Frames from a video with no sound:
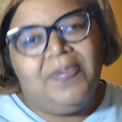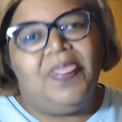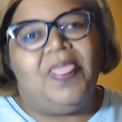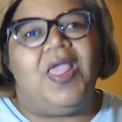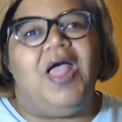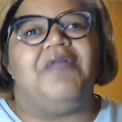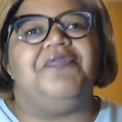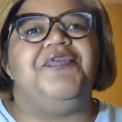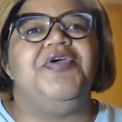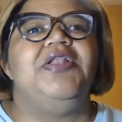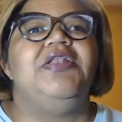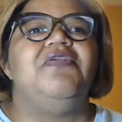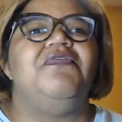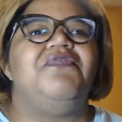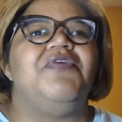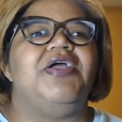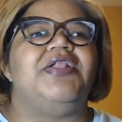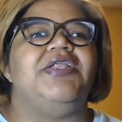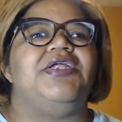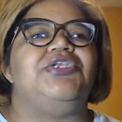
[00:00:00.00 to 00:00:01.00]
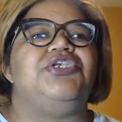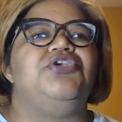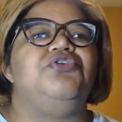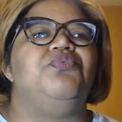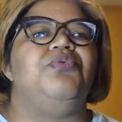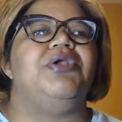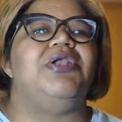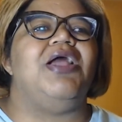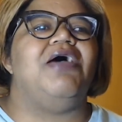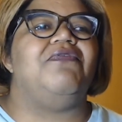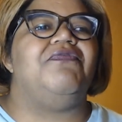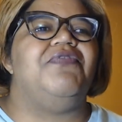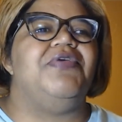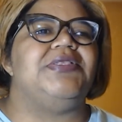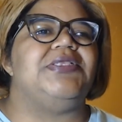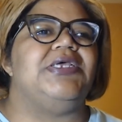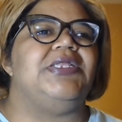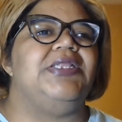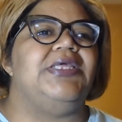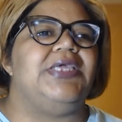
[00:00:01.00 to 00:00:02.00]
I think the fact that you were not
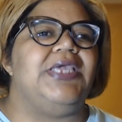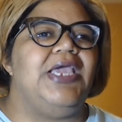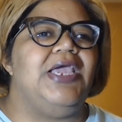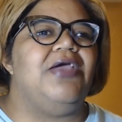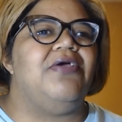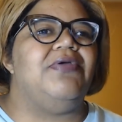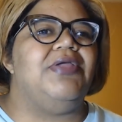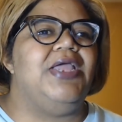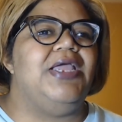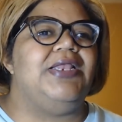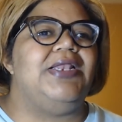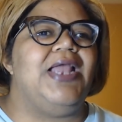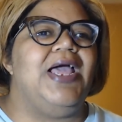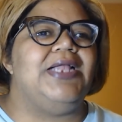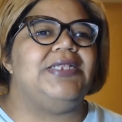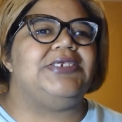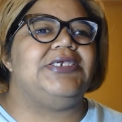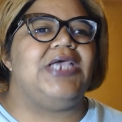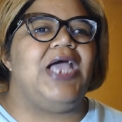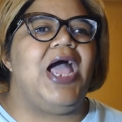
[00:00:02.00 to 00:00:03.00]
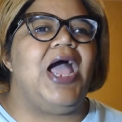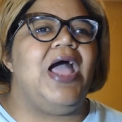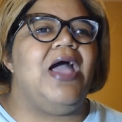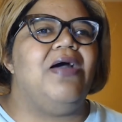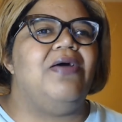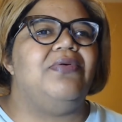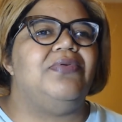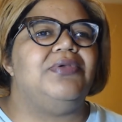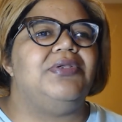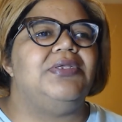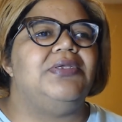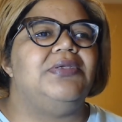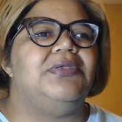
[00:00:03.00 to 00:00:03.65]
physically carrying that child